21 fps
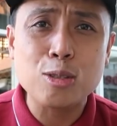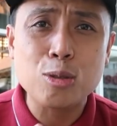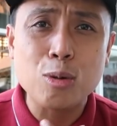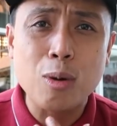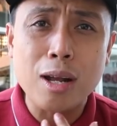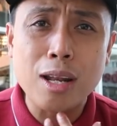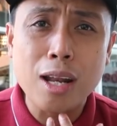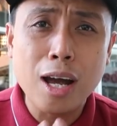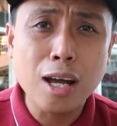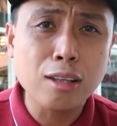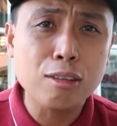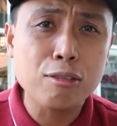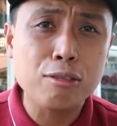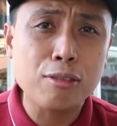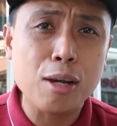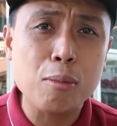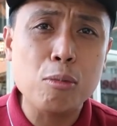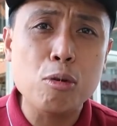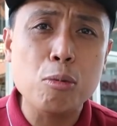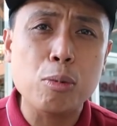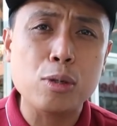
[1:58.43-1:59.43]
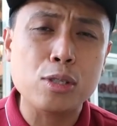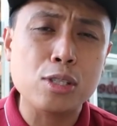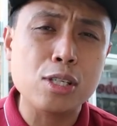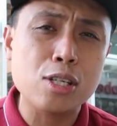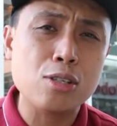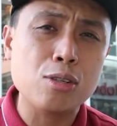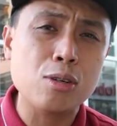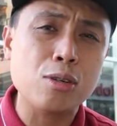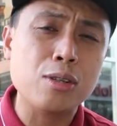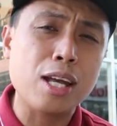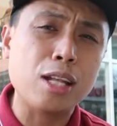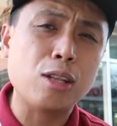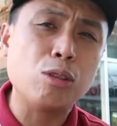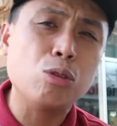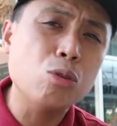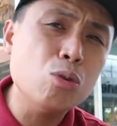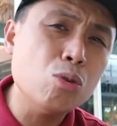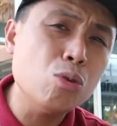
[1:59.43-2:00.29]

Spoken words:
So a lot of them who positioned at